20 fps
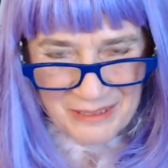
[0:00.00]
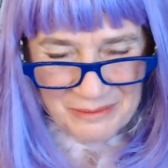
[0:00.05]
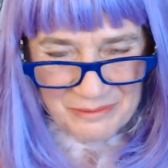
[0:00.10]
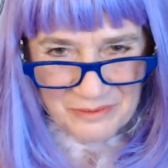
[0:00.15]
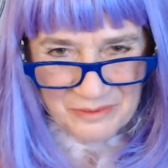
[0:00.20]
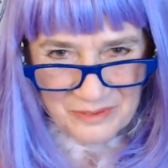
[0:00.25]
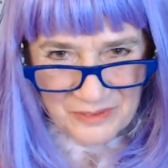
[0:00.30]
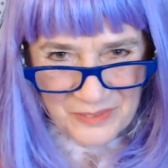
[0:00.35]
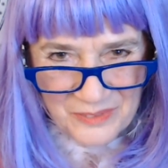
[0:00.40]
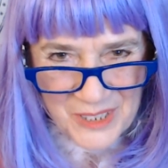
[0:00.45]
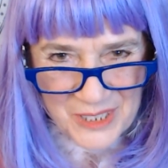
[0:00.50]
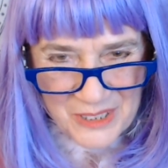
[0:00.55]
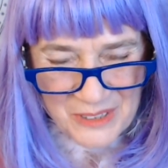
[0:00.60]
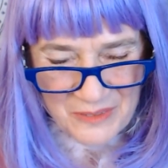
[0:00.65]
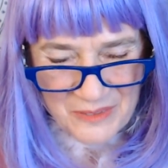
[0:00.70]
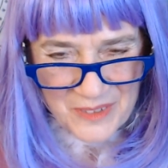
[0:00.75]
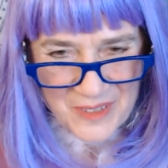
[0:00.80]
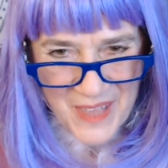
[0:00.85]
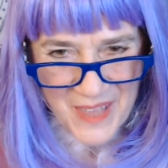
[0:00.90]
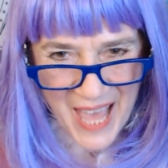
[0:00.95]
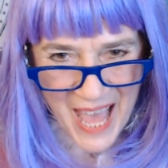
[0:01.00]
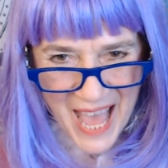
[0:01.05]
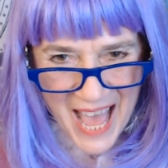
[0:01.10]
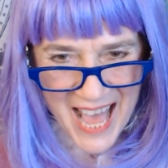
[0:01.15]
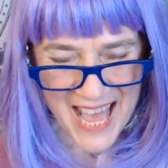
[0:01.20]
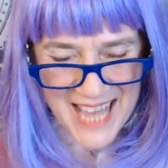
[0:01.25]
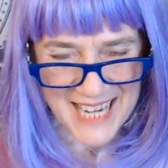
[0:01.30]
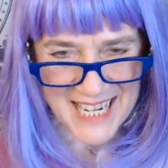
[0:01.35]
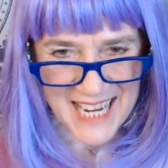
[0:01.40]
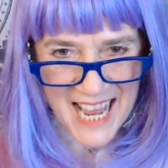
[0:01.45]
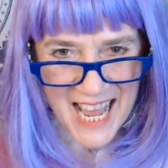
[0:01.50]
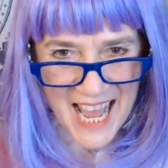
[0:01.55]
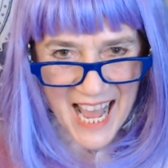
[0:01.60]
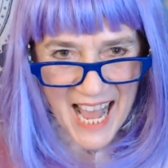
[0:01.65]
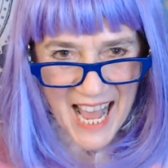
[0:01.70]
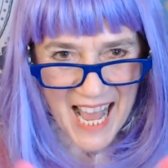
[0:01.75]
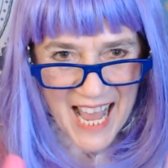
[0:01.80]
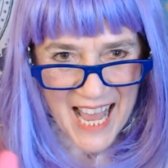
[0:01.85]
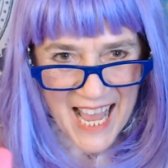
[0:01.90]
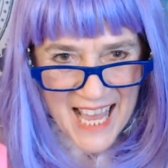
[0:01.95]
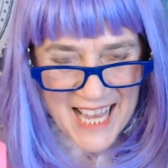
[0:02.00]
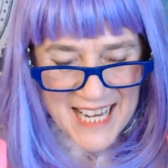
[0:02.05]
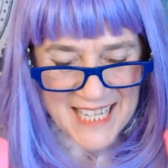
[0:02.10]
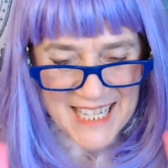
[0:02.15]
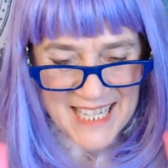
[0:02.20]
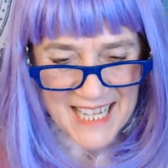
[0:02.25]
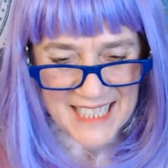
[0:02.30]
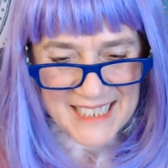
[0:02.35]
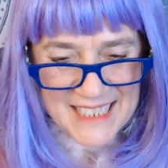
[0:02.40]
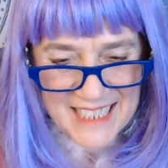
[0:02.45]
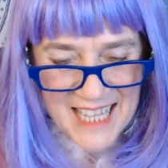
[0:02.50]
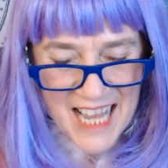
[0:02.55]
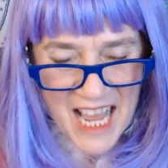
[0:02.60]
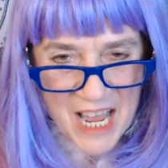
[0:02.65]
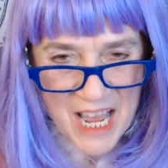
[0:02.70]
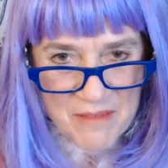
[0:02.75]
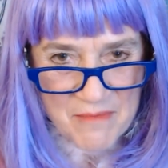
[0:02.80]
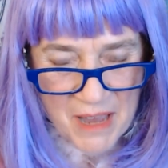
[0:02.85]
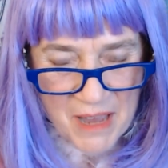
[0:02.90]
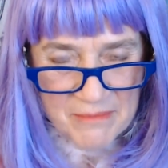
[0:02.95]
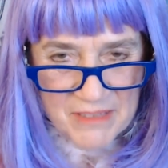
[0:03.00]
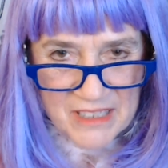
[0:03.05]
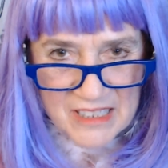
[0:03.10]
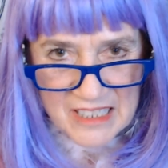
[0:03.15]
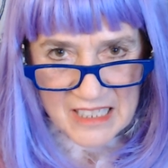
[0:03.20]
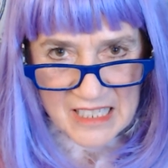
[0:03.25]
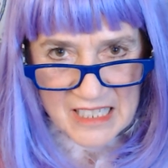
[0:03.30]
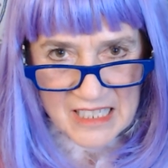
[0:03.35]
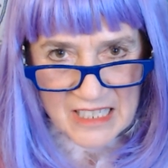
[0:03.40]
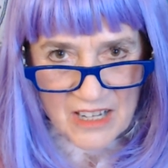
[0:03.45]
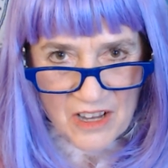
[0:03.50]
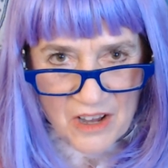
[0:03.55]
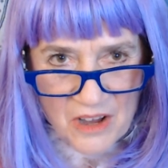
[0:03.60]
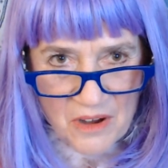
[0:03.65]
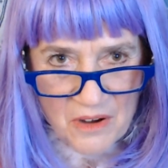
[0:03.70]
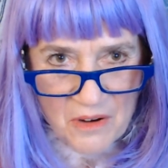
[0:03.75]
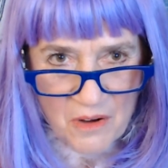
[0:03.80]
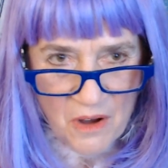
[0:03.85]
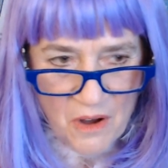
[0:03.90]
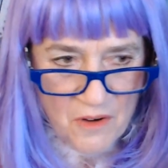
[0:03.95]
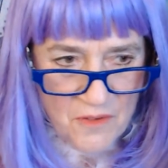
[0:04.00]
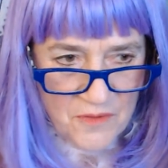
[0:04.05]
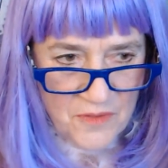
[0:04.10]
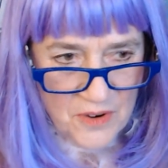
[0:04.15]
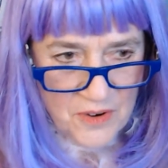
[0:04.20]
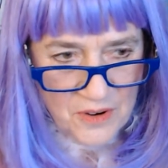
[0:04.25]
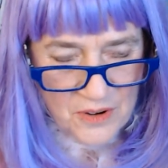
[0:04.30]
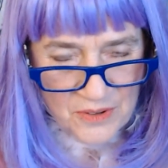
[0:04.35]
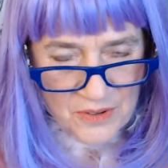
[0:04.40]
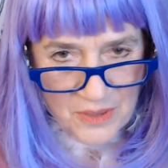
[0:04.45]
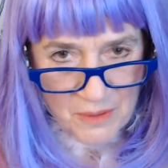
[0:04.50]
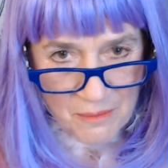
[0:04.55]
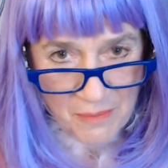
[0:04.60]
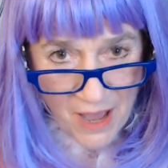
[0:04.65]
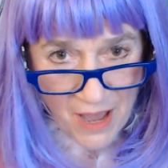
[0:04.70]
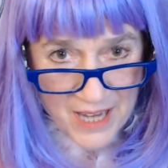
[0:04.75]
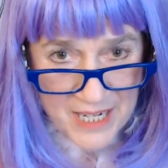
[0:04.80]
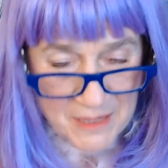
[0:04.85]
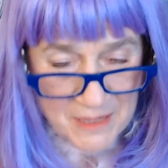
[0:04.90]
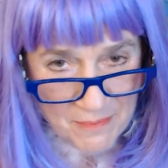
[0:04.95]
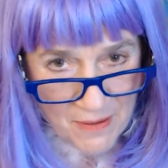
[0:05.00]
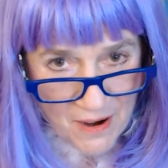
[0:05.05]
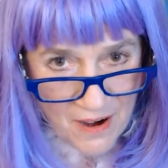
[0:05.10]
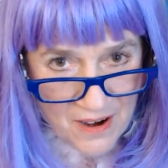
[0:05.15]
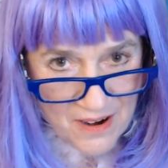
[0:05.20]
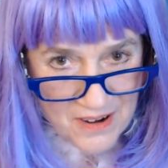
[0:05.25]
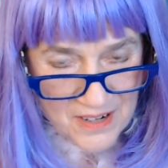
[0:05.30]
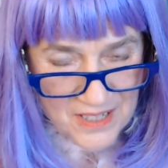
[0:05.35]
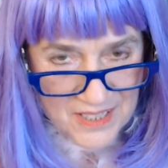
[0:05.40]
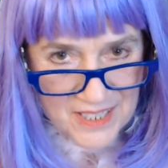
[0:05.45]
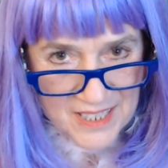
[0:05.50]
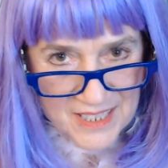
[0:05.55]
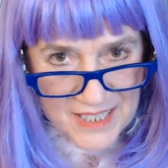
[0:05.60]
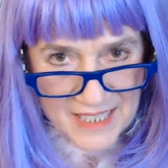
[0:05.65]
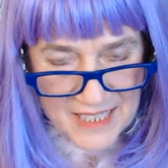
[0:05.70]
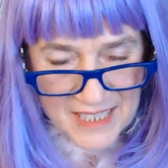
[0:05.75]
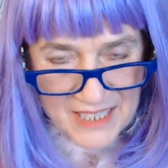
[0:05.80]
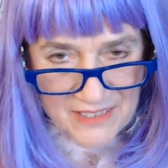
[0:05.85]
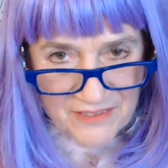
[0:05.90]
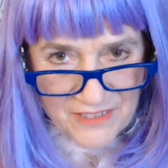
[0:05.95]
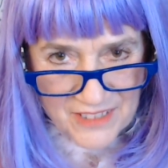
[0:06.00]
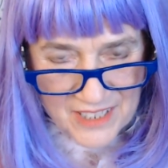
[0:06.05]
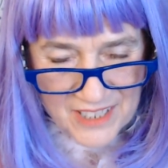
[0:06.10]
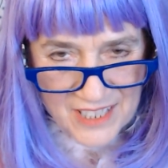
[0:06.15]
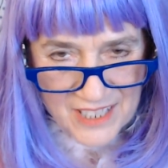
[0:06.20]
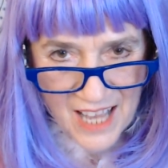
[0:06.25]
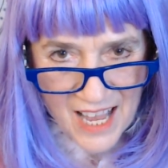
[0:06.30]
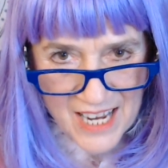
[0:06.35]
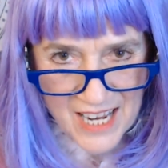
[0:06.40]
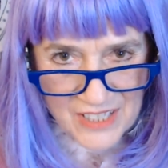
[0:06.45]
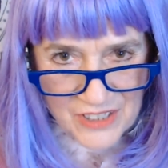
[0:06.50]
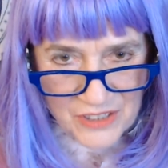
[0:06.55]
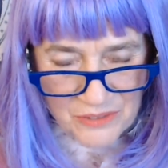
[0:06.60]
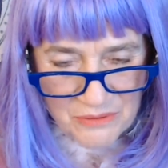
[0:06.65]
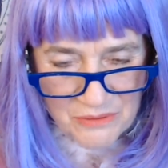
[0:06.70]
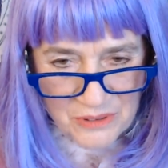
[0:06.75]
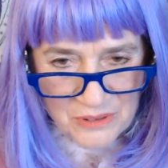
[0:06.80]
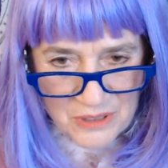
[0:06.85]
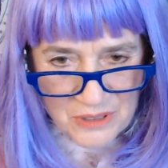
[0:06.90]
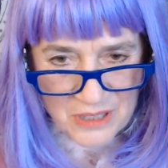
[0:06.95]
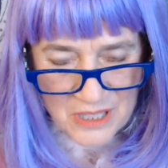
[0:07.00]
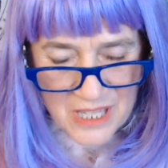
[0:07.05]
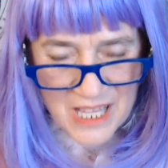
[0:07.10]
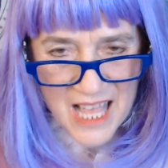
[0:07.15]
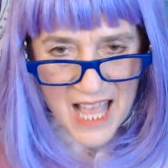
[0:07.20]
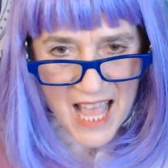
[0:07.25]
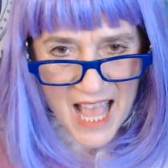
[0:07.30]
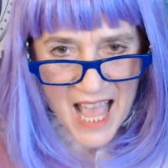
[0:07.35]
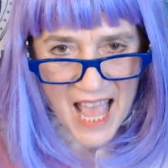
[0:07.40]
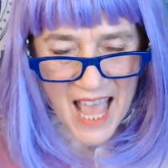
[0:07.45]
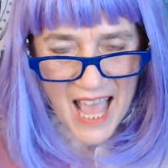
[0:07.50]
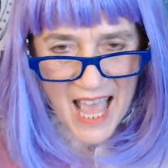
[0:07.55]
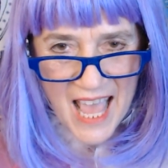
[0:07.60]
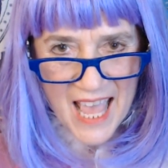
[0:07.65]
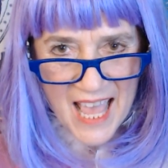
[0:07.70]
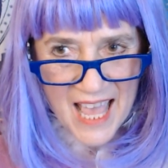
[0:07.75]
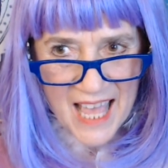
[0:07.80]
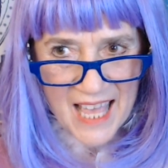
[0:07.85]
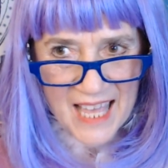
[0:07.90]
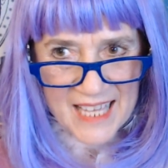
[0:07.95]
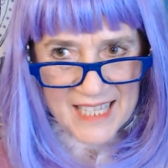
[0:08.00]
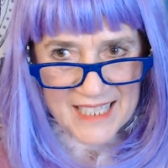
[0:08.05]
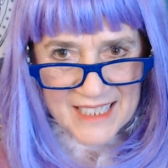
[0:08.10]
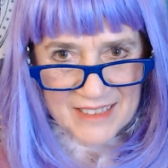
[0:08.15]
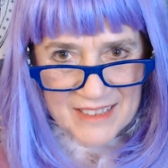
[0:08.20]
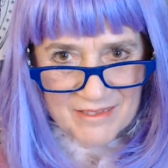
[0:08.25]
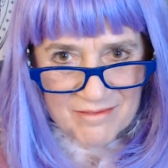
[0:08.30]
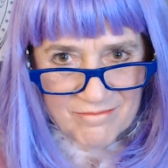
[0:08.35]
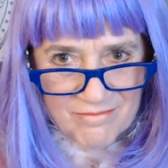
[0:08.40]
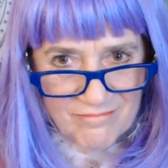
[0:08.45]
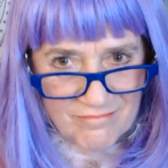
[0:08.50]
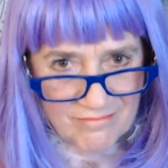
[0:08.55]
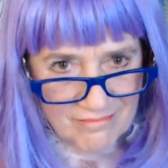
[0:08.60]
feel for that. And next time, I'm just going to go over the body parts that the different signs rule. And